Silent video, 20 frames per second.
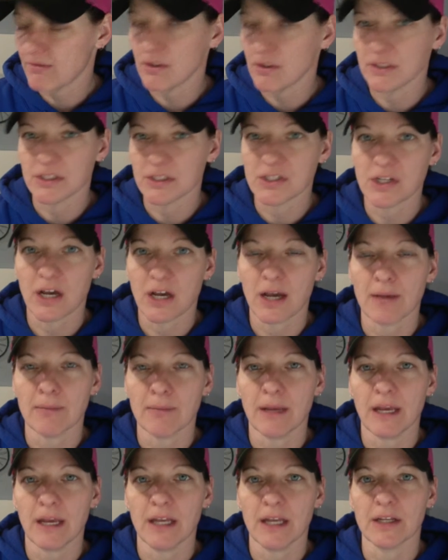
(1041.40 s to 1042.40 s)
all the time.
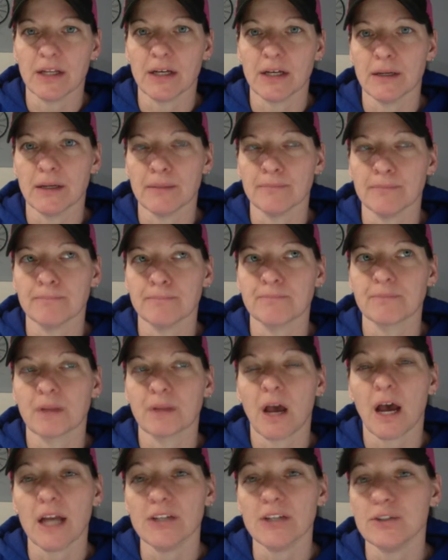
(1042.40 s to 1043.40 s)
And
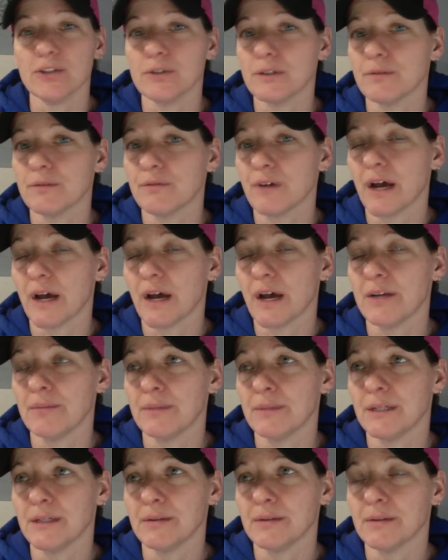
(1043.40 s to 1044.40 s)
I do a
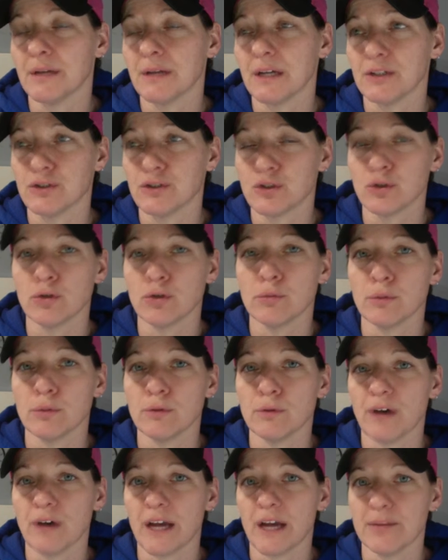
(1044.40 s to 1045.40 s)

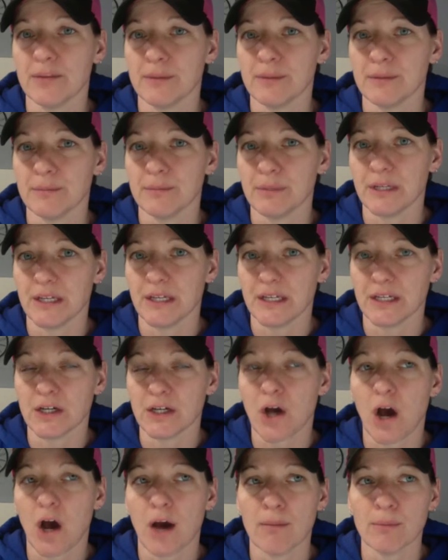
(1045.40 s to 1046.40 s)
chewable vitamin B
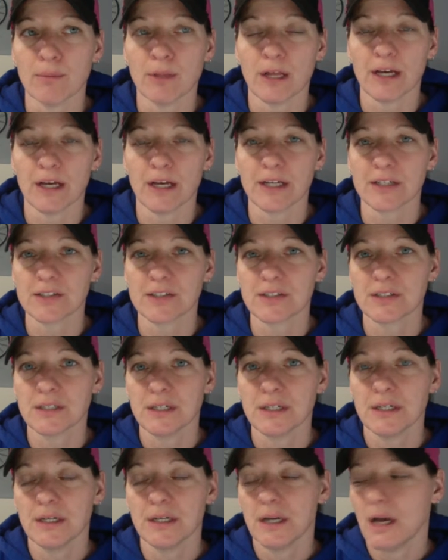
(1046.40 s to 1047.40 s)
complex.
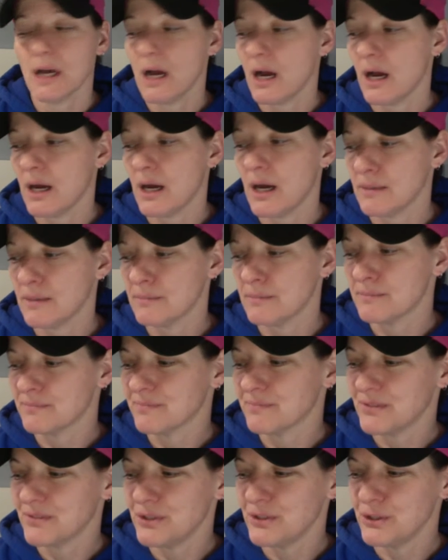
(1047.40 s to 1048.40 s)

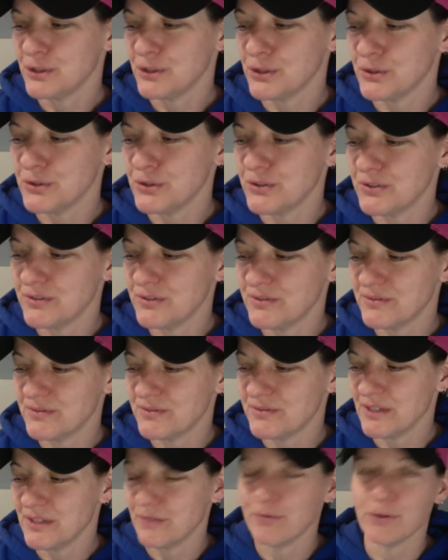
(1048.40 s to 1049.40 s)

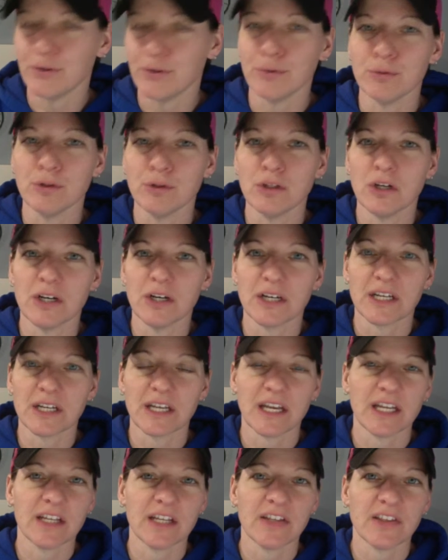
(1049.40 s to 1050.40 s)
If you look,
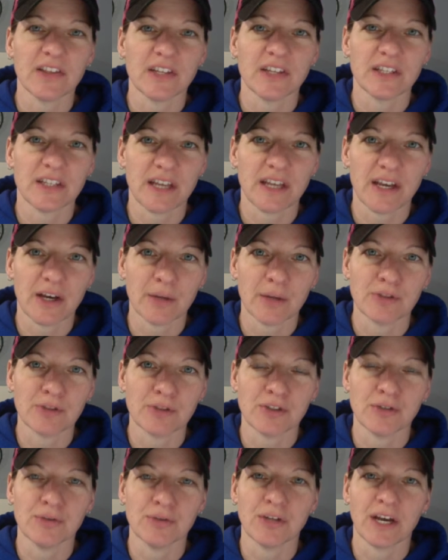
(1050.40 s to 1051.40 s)
anything that helps
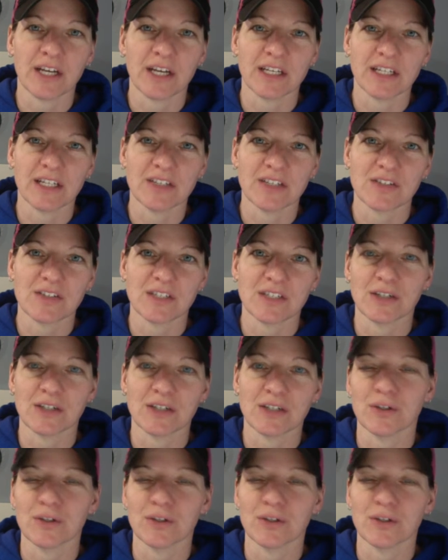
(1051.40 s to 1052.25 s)
you not get sick